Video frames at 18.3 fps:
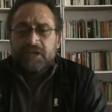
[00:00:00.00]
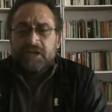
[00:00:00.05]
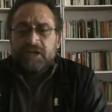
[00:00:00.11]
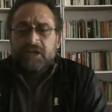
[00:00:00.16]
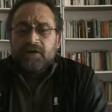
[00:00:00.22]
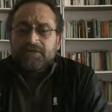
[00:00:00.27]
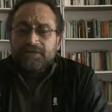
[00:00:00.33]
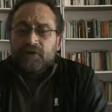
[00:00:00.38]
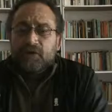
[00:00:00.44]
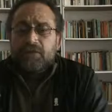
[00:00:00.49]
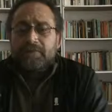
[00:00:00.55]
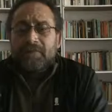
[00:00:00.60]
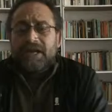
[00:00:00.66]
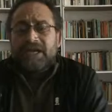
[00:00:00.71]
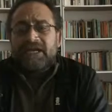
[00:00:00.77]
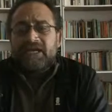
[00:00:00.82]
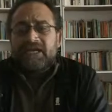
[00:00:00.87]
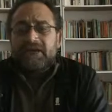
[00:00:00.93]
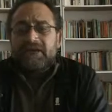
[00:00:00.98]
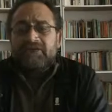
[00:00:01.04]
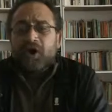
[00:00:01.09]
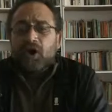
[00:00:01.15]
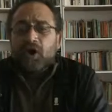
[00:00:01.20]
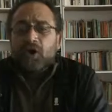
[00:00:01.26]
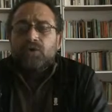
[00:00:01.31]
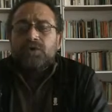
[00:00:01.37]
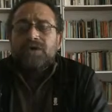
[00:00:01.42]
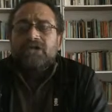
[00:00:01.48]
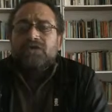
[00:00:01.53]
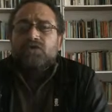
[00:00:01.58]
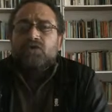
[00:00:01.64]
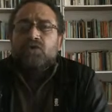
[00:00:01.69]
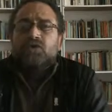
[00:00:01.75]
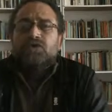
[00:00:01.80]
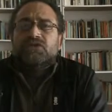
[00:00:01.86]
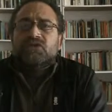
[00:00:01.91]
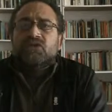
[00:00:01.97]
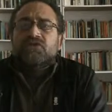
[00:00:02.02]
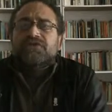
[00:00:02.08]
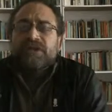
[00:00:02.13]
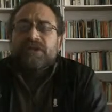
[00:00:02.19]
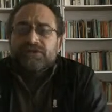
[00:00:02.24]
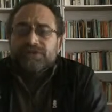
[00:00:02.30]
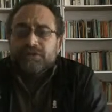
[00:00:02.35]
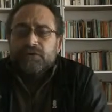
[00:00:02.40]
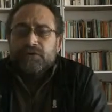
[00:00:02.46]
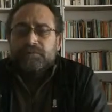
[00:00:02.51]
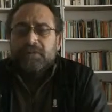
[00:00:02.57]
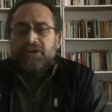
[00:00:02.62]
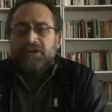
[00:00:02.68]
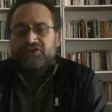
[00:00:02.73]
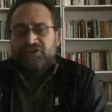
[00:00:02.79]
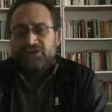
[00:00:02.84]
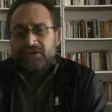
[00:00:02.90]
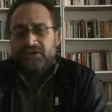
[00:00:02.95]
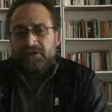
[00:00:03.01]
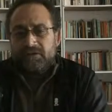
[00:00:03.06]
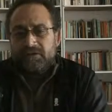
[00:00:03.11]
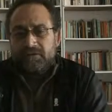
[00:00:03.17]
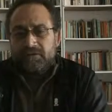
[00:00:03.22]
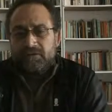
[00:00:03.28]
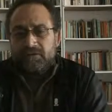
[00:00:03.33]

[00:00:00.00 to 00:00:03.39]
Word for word: Now, for many, the only source of information